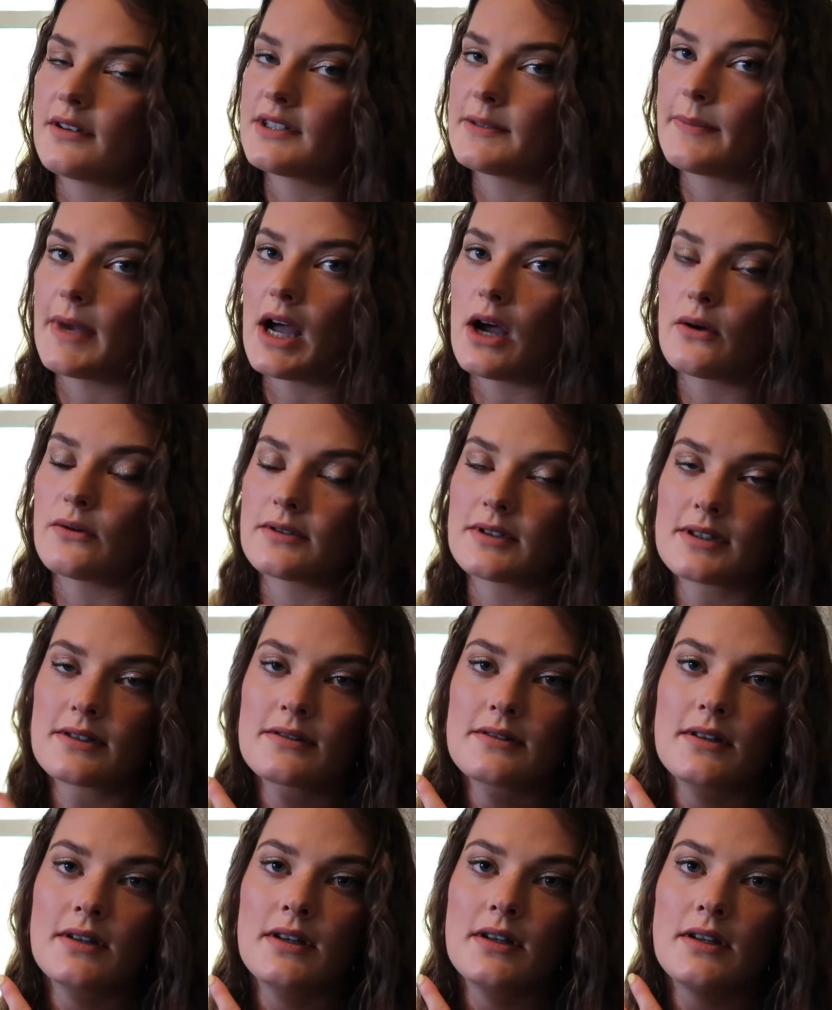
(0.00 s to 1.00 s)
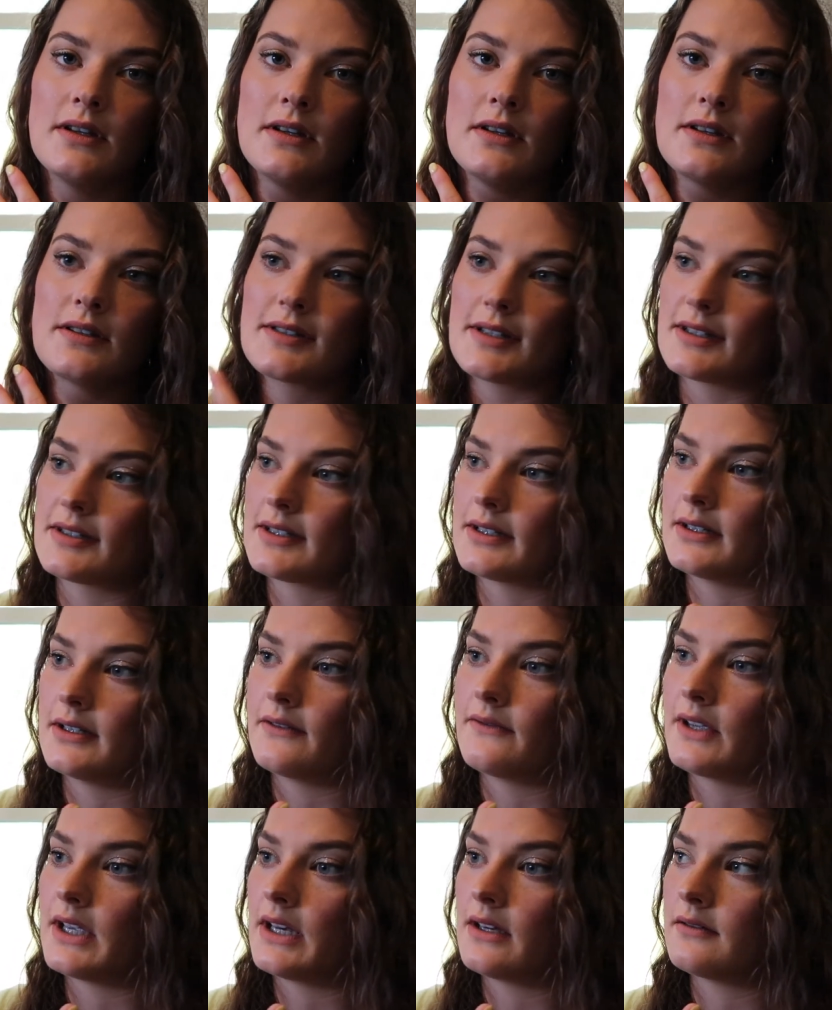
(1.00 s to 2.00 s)
a spouse, assisted
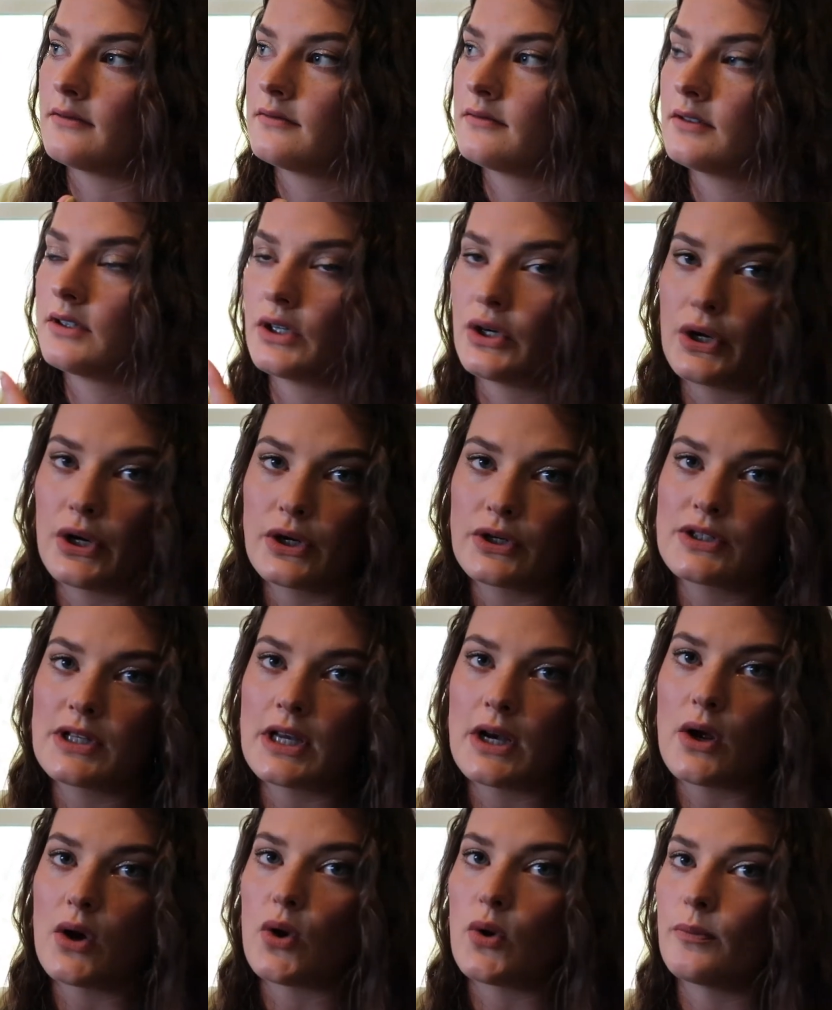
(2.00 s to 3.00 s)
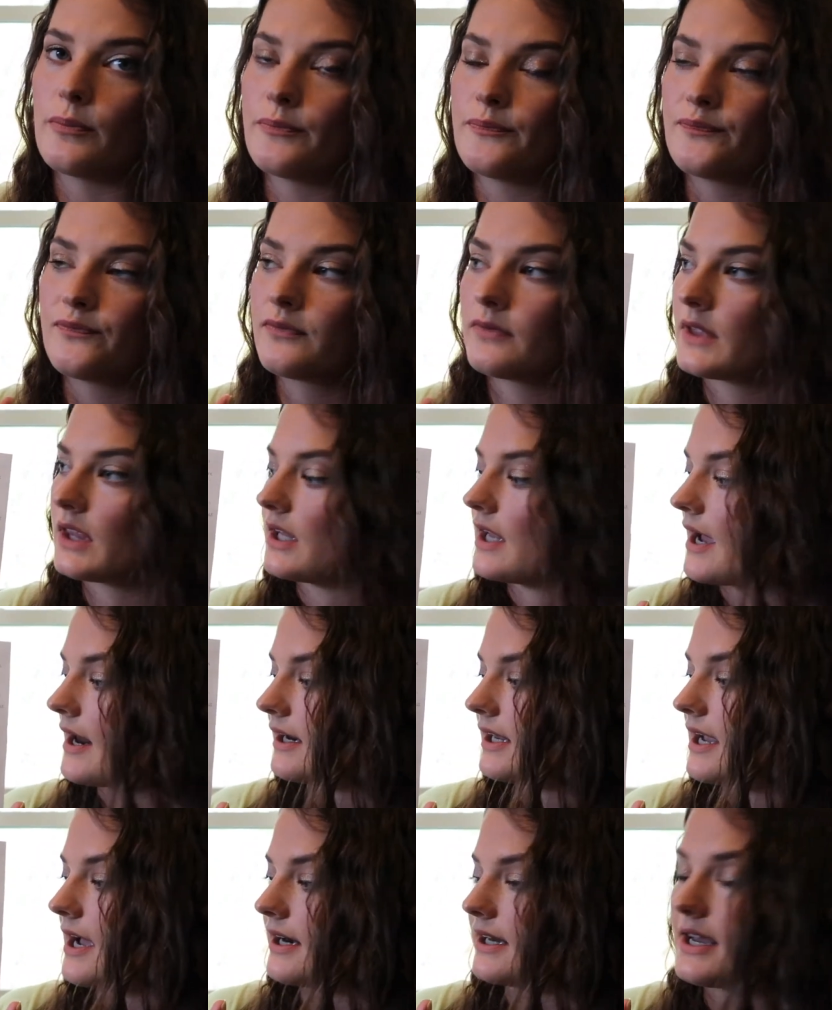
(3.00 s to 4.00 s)
living, nursing home, yada yada